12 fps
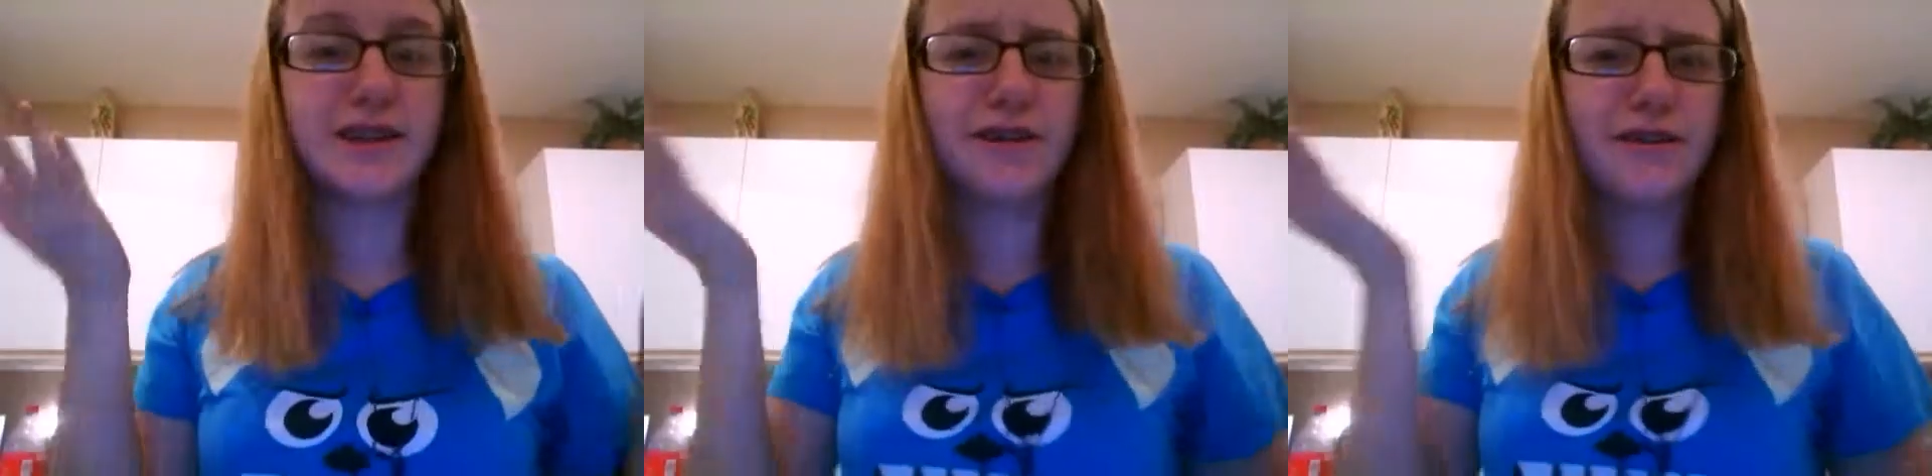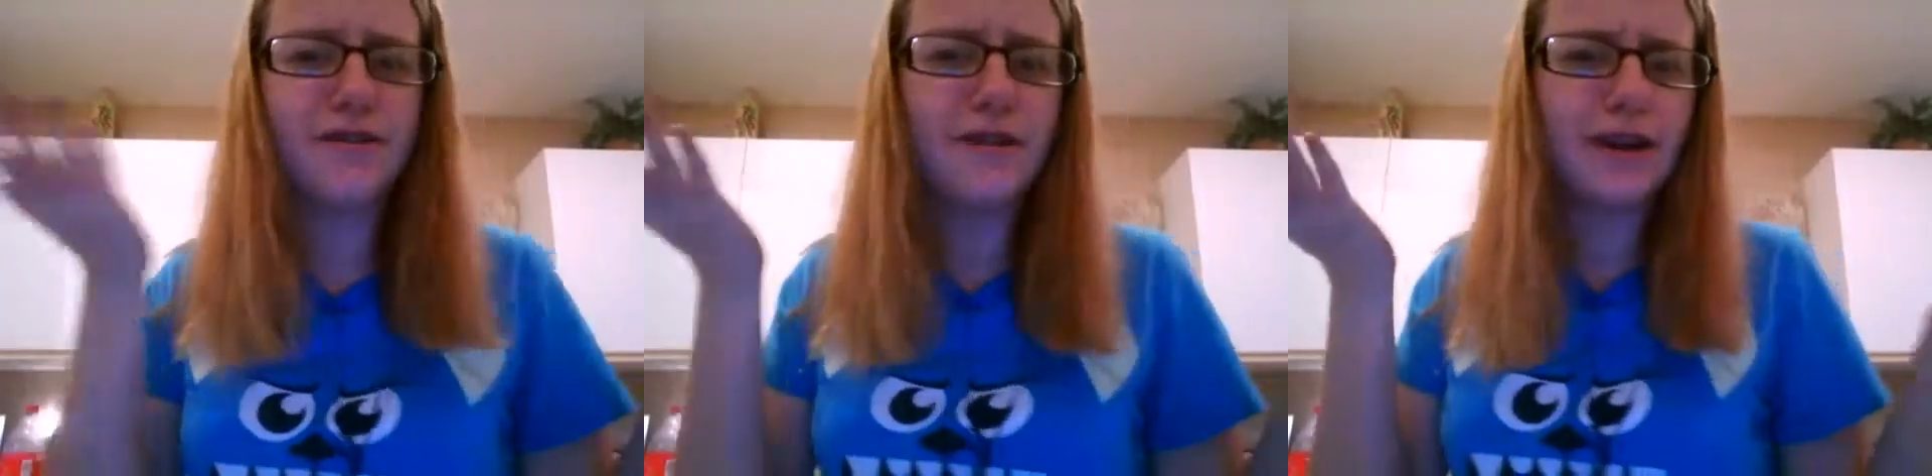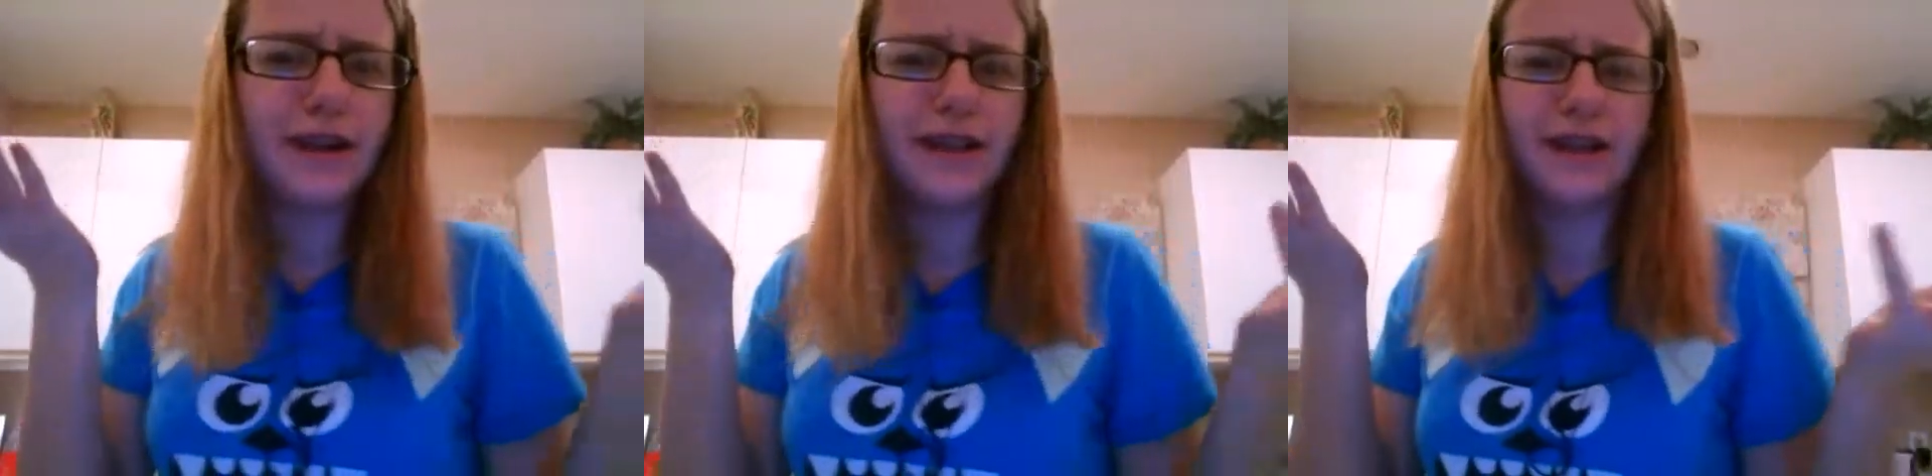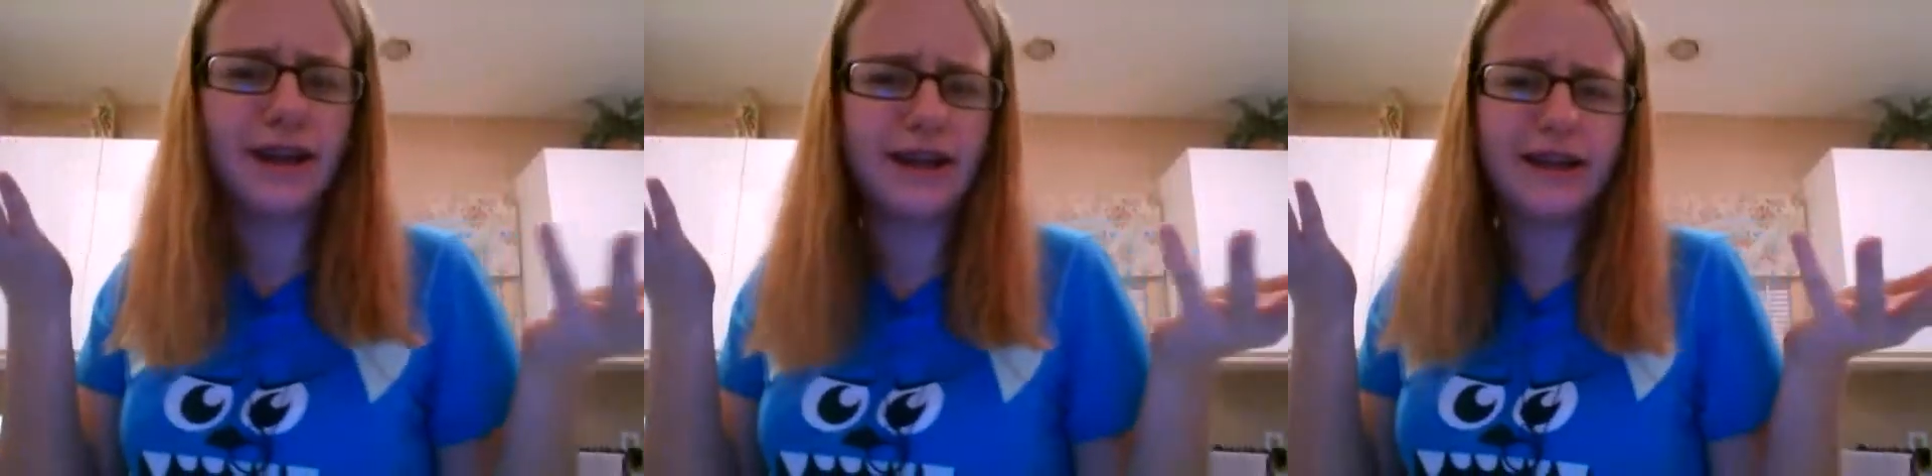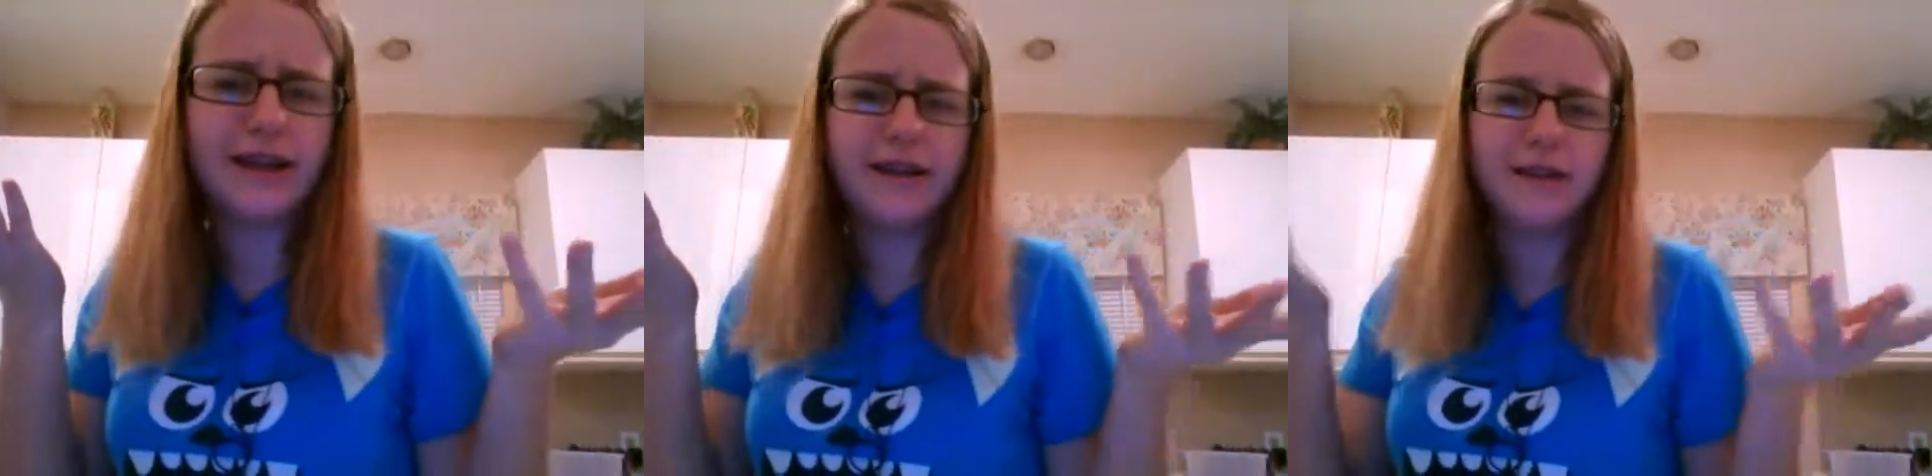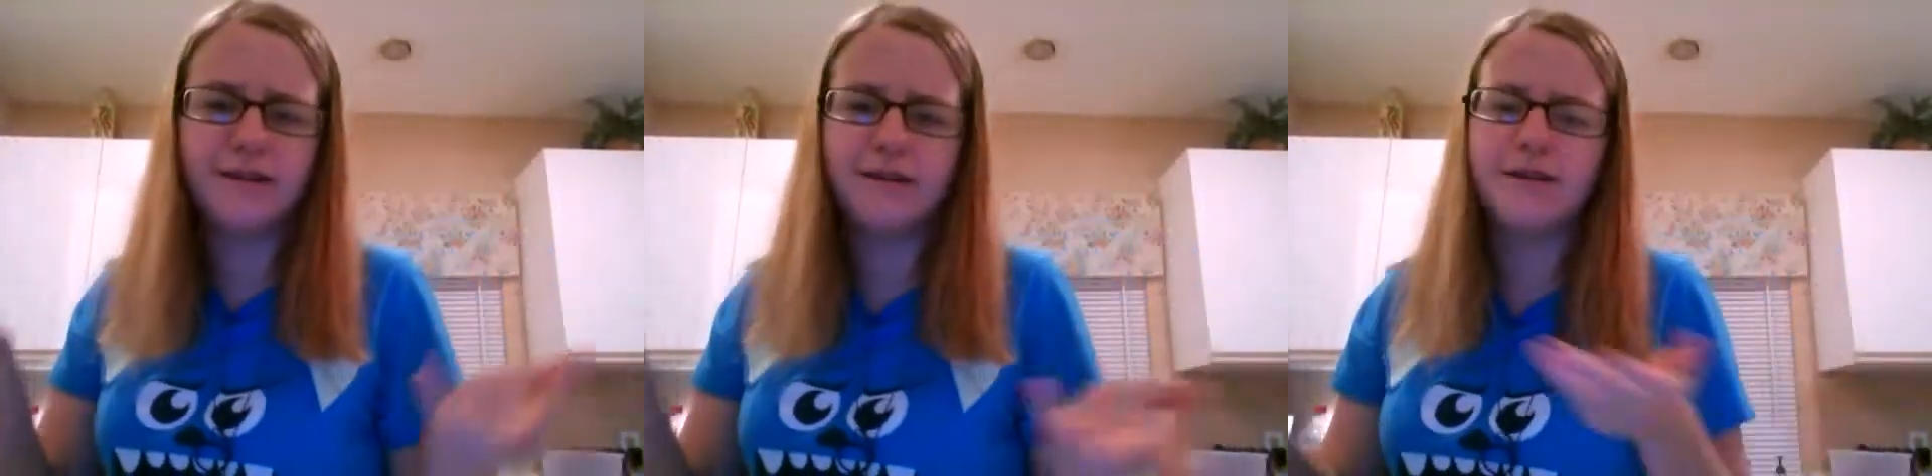good fucking lighting in
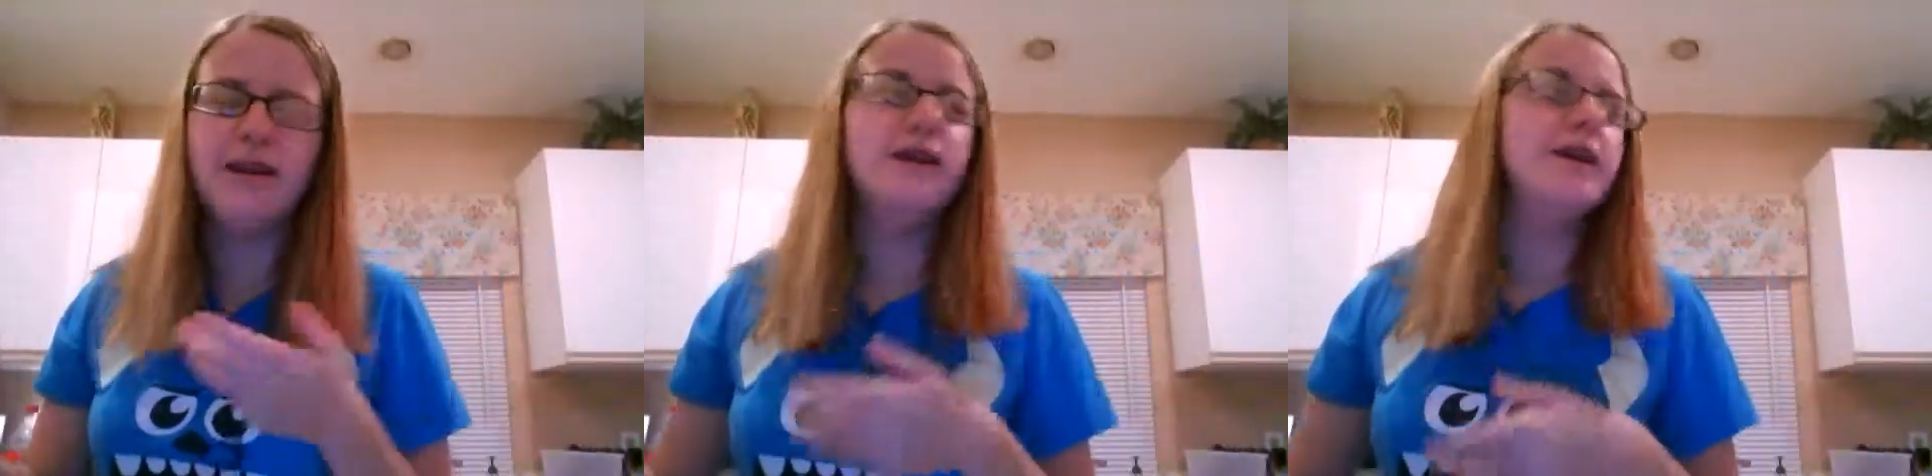here.